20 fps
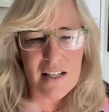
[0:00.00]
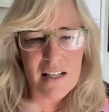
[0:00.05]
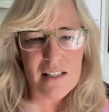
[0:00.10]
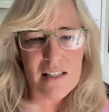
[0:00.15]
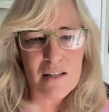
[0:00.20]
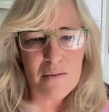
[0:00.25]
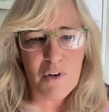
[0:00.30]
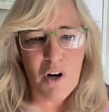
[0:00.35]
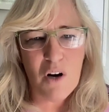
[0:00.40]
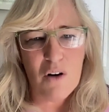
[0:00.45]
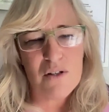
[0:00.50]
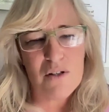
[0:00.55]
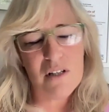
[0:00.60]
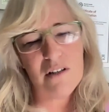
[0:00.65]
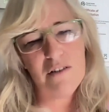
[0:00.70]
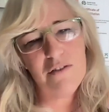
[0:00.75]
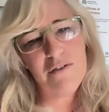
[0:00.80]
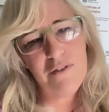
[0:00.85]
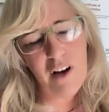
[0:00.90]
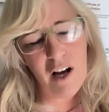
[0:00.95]
set some goals
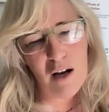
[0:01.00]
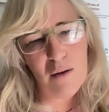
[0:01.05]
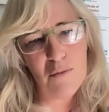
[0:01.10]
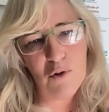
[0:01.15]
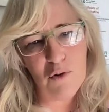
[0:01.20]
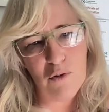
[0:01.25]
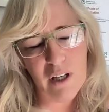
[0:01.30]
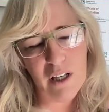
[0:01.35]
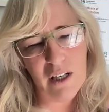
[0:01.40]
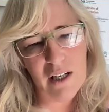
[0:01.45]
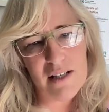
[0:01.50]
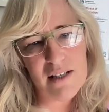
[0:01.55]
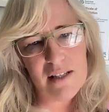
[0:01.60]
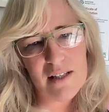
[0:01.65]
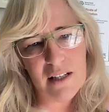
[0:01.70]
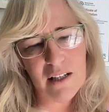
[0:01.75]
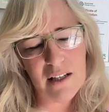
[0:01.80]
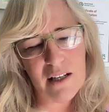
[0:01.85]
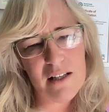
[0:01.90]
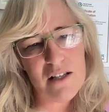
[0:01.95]
that are far more
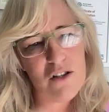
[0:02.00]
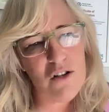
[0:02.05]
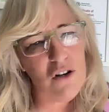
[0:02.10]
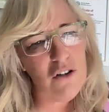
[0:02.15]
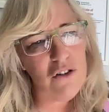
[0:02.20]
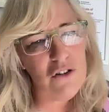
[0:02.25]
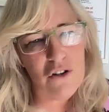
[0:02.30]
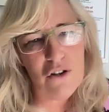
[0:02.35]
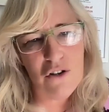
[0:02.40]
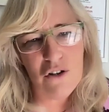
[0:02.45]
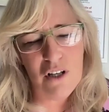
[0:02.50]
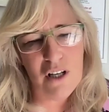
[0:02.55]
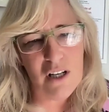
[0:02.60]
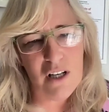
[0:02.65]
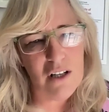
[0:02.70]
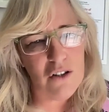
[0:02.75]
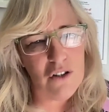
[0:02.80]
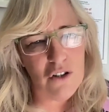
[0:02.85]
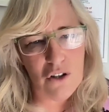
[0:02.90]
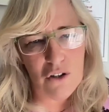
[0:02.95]
realistic. It's not new
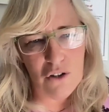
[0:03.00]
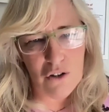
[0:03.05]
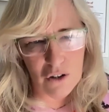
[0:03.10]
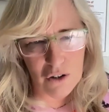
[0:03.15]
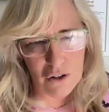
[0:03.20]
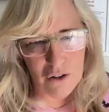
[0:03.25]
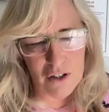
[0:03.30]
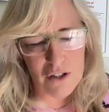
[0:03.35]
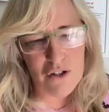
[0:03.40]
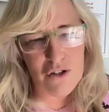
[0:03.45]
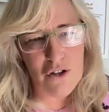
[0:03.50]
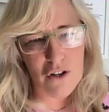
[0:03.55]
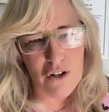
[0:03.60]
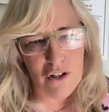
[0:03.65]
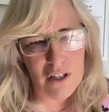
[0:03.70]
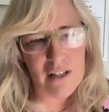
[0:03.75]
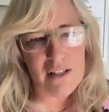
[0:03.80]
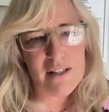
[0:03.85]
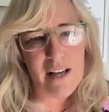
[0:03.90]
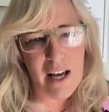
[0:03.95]
year, new you. It's new
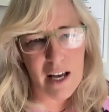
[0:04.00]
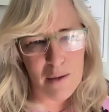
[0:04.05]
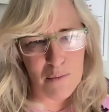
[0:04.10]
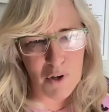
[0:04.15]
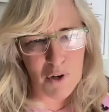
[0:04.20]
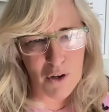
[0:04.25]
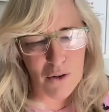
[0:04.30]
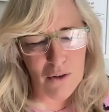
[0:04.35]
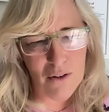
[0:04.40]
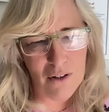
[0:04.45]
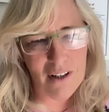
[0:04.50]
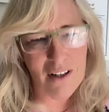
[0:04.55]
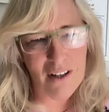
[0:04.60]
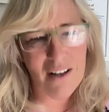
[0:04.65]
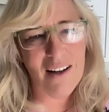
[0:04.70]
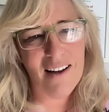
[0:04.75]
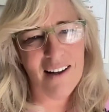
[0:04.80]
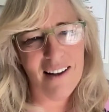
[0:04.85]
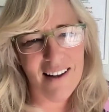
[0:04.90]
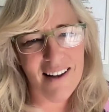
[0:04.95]
year, same you,
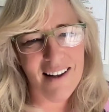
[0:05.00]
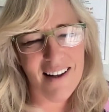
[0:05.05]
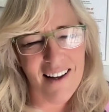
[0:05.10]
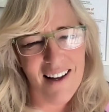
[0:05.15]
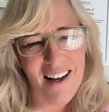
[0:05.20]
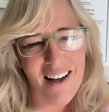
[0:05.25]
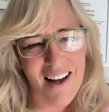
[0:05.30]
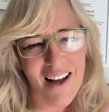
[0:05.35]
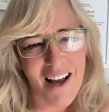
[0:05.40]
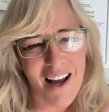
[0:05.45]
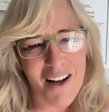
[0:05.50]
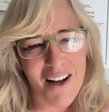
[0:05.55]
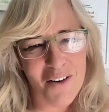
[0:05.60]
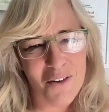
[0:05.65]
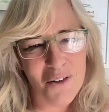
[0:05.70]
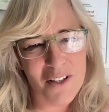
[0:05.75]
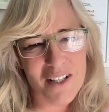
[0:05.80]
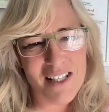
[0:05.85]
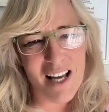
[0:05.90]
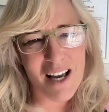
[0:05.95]
and
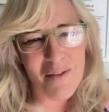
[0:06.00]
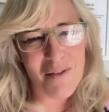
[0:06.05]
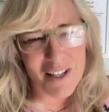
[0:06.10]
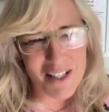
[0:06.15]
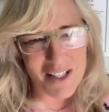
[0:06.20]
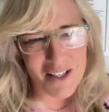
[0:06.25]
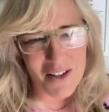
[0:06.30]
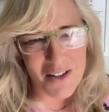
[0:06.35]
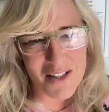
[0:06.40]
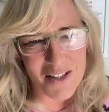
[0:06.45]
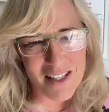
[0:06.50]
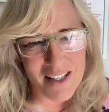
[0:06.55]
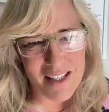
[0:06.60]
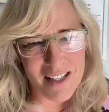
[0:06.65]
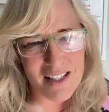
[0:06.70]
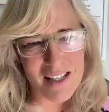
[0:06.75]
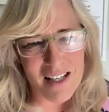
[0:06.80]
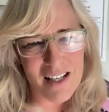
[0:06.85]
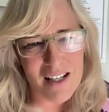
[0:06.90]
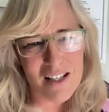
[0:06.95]
all the same
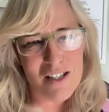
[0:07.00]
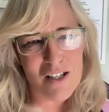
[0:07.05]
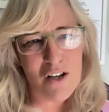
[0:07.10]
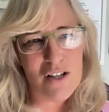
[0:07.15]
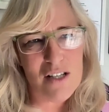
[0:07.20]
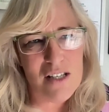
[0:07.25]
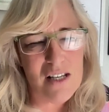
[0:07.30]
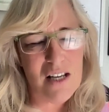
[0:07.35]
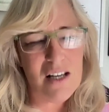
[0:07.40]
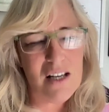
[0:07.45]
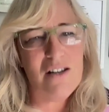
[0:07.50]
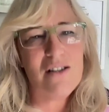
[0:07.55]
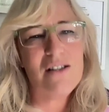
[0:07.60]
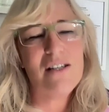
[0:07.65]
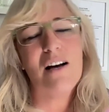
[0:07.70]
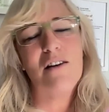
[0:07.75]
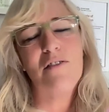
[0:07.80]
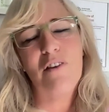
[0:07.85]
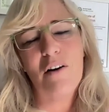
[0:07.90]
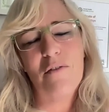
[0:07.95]
excuses. So set
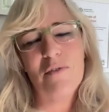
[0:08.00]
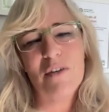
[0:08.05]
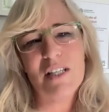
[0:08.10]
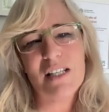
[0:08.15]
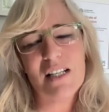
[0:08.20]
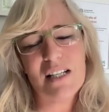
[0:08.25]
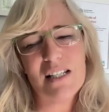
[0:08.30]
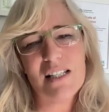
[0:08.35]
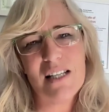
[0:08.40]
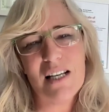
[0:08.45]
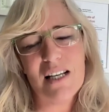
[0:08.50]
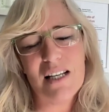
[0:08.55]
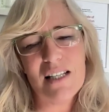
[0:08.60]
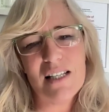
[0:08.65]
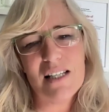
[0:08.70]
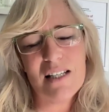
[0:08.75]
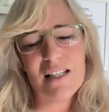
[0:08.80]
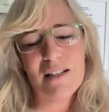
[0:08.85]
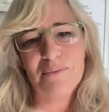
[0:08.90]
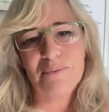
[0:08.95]
yourself up for
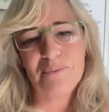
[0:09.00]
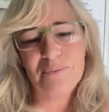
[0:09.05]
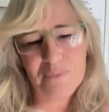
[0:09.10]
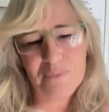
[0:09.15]
success.